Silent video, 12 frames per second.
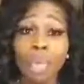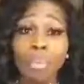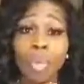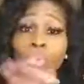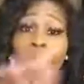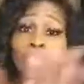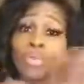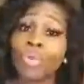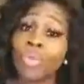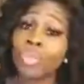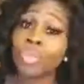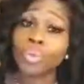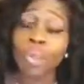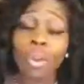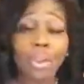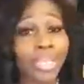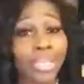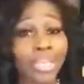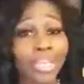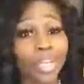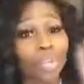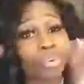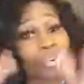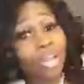whether you are getting
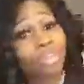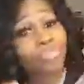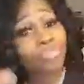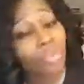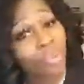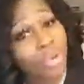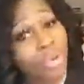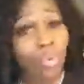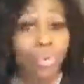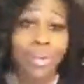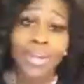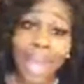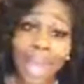credit for it or not.